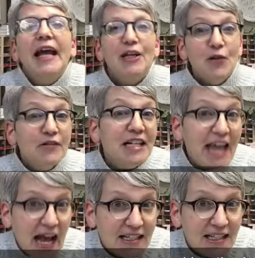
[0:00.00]
And you have to
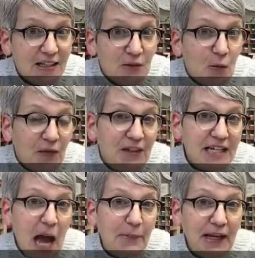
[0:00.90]
guess what the
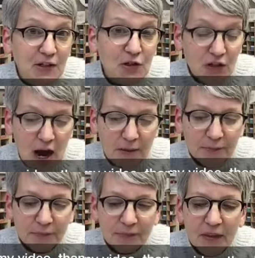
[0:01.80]
top answers are.
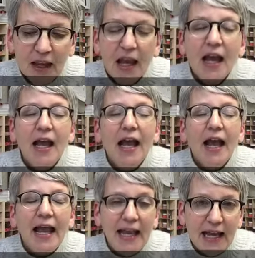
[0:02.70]

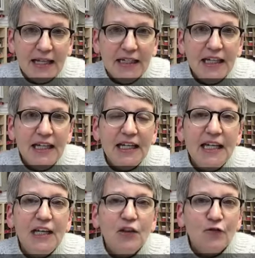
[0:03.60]
And
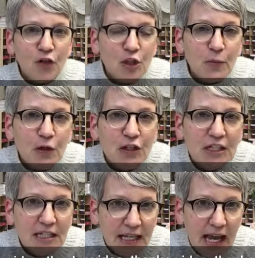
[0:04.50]
the first
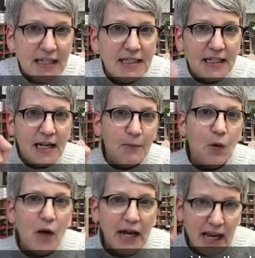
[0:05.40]
person to guess the
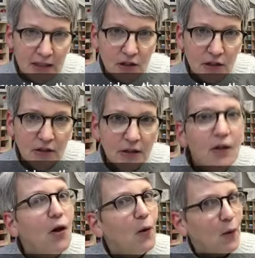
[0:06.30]
number one answer
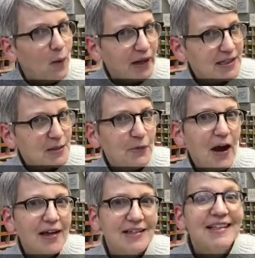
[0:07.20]
wins a
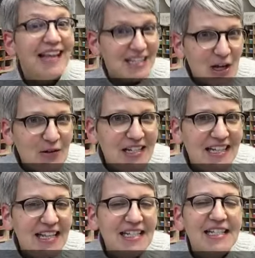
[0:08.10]
prize. That's how
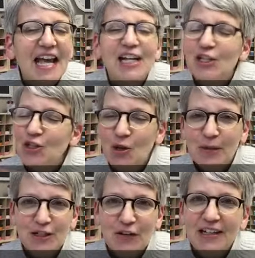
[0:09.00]
easy this is, and it's so
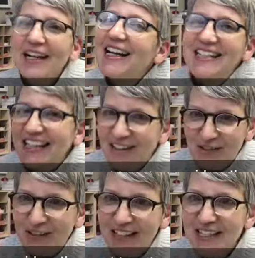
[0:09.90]
much fun, because I
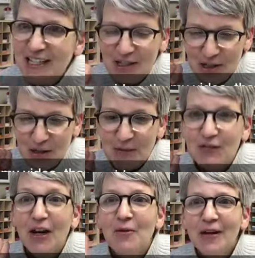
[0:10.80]
love doing this. It's just so
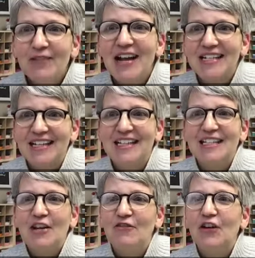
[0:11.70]
much fun. And we have not done
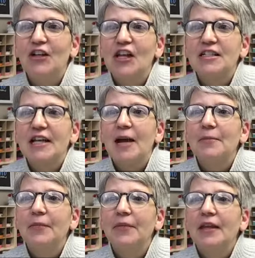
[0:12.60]
this in a very long time.